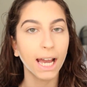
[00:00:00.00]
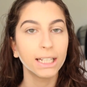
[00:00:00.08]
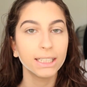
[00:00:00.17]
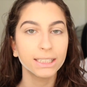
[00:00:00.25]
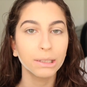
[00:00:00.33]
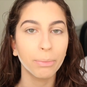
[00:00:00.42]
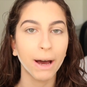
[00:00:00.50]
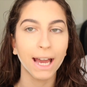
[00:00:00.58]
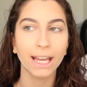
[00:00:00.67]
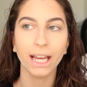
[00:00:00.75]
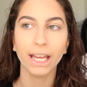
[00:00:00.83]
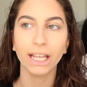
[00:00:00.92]
I need to
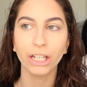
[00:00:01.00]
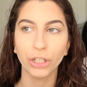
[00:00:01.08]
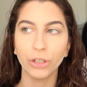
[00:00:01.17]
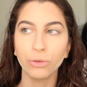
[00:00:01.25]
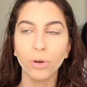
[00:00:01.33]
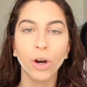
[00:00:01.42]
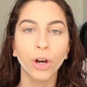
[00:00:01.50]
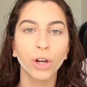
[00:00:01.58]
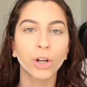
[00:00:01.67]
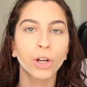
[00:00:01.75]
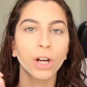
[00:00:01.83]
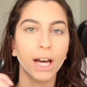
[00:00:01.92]
buy a new
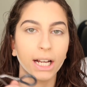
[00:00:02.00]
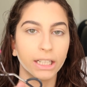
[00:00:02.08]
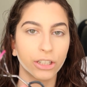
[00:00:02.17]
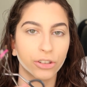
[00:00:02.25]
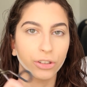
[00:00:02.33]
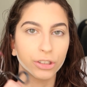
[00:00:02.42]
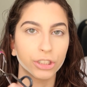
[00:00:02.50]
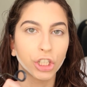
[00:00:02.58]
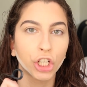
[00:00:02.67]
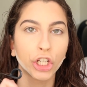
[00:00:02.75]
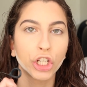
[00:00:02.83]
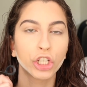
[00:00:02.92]
eyelash curler.
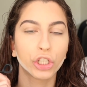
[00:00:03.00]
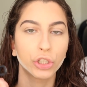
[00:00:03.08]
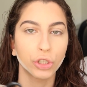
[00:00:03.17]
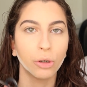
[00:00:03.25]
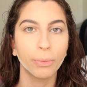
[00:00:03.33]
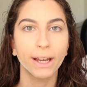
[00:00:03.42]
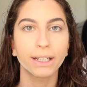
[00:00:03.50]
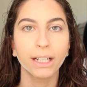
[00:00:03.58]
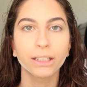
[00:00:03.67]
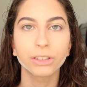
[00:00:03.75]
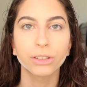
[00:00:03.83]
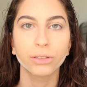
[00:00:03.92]
So bad,
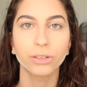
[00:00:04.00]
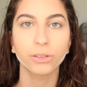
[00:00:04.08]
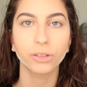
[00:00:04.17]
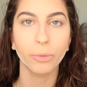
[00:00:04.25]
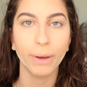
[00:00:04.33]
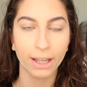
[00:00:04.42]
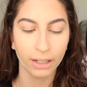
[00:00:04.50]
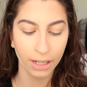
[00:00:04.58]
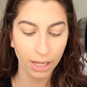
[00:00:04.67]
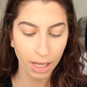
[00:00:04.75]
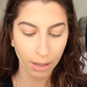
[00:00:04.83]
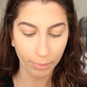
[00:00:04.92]
guys. So bad.
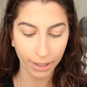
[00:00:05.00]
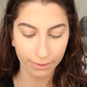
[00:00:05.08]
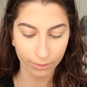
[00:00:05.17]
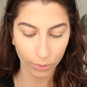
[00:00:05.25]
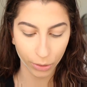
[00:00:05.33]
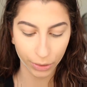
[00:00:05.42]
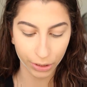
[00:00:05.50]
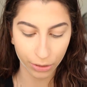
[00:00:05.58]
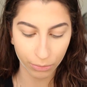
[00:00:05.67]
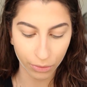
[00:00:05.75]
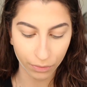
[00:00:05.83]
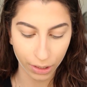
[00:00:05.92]
But we're going
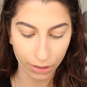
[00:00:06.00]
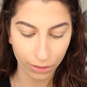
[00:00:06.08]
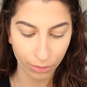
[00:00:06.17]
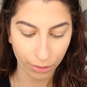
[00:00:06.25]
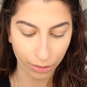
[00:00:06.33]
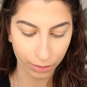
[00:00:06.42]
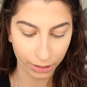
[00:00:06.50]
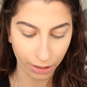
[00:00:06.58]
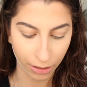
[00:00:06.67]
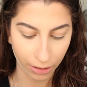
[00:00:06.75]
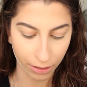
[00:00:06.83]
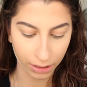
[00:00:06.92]
to move on to curling
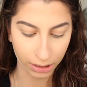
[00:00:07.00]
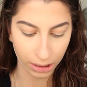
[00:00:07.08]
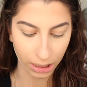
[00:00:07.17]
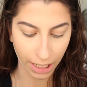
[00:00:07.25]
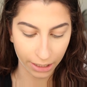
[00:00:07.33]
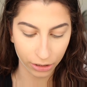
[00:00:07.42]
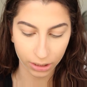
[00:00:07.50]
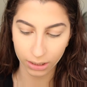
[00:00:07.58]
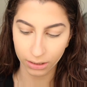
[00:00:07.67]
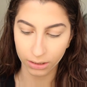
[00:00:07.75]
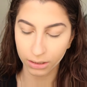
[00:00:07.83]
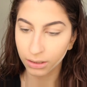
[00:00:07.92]
our
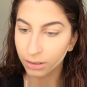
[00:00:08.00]
lashes.